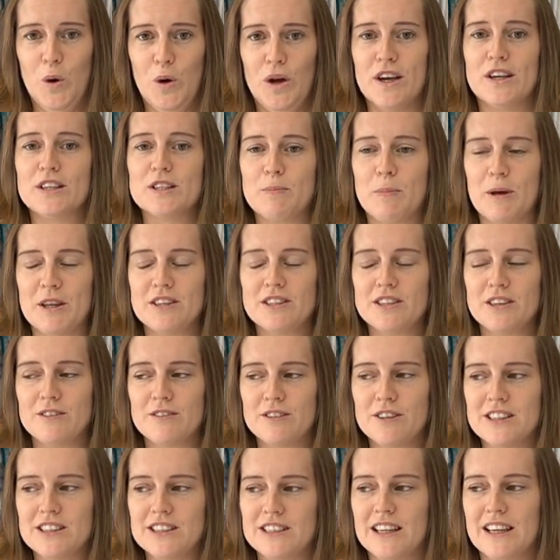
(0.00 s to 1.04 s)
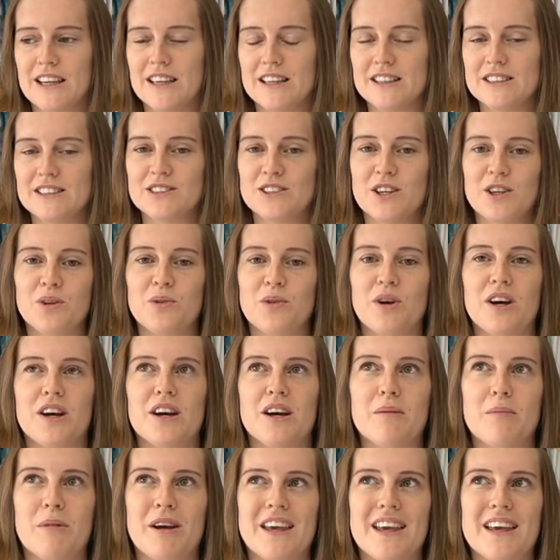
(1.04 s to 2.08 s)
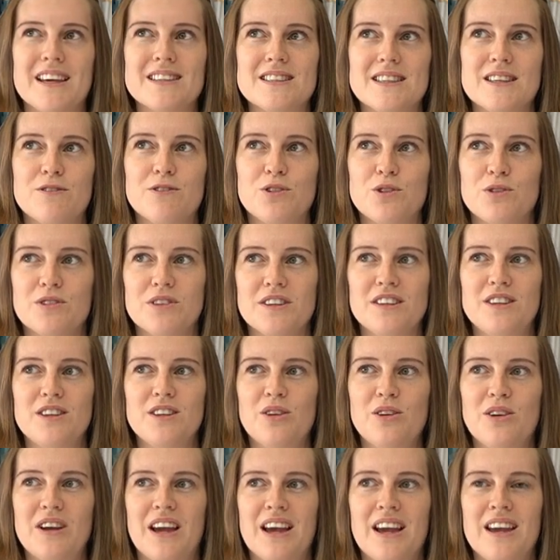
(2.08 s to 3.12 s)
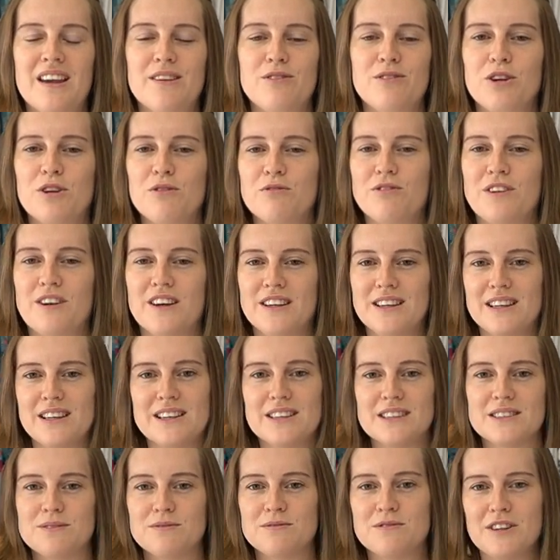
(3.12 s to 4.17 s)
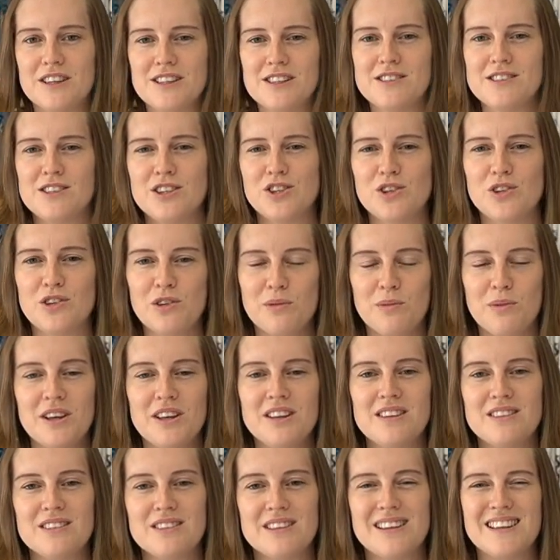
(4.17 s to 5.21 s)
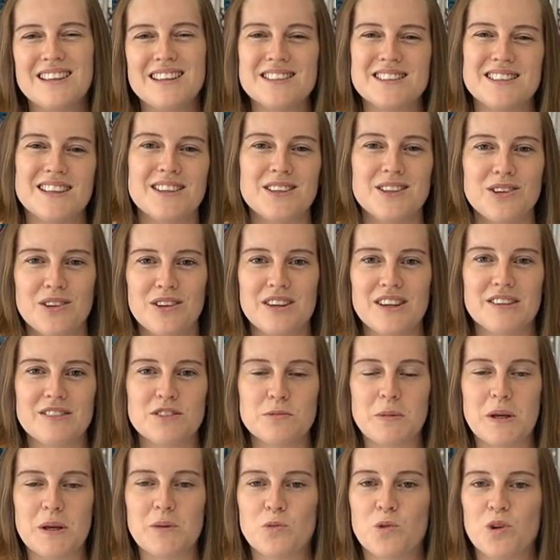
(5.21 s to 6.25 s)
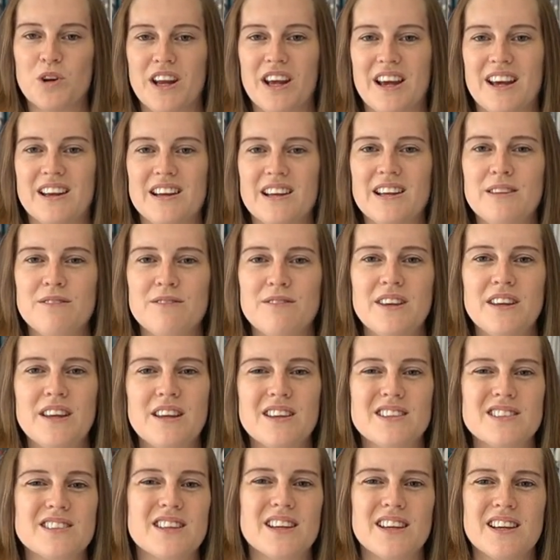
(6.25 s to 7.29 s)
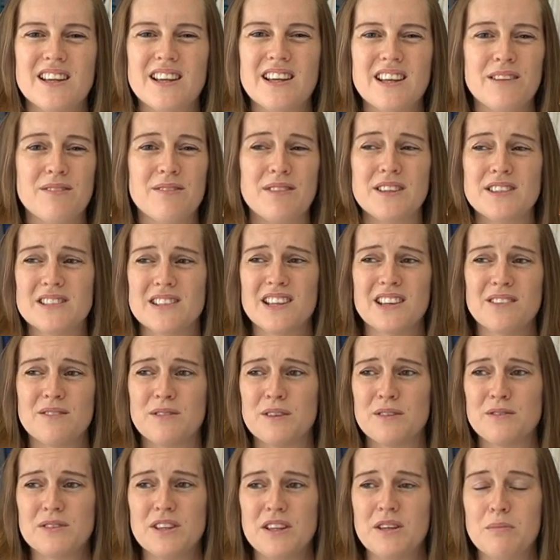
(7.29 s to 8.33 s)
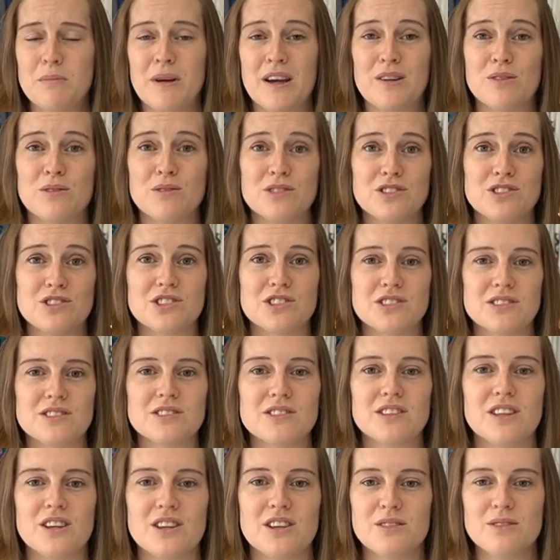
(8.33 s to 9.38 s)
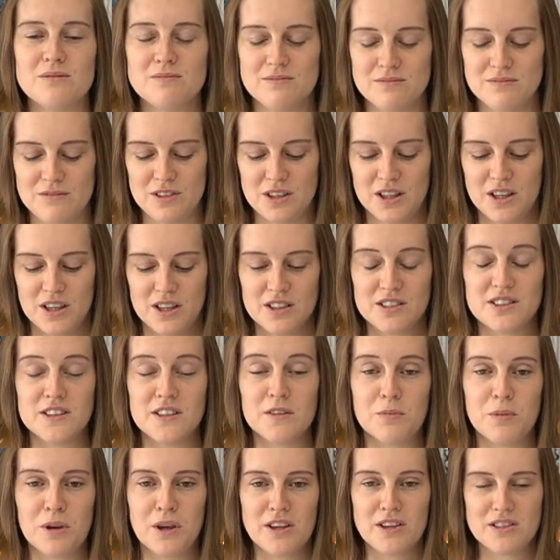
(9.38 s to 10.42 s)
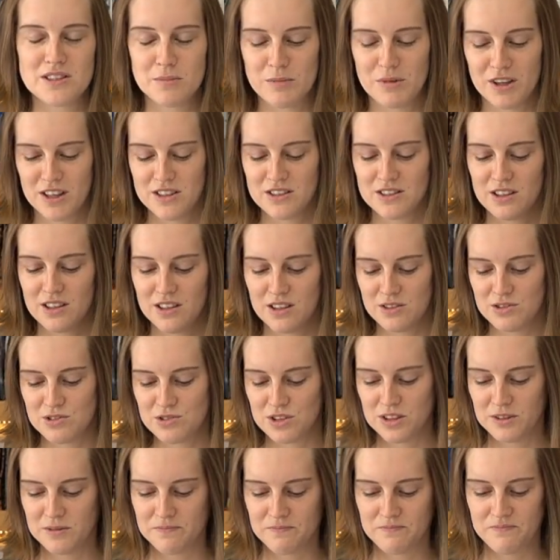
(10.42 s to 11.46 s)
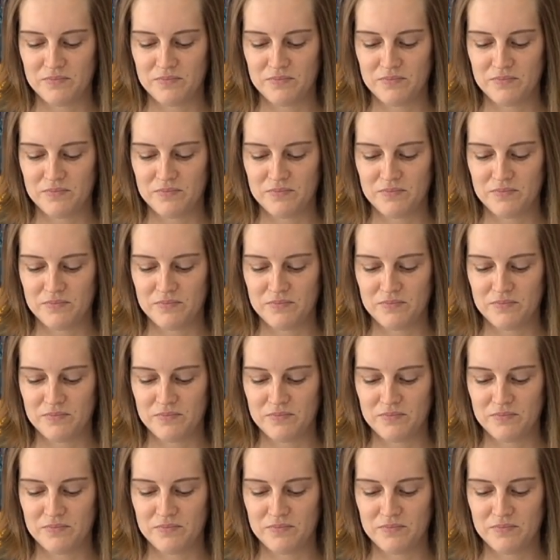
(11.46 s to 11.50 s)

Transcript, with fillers: expensive yeah so um, I guess if you're in the UK if you can find like some friends to do it with at least then you only have to pay one handling fee because the handling fees are like 15 pound just you know for the courtesy of bringing something into the country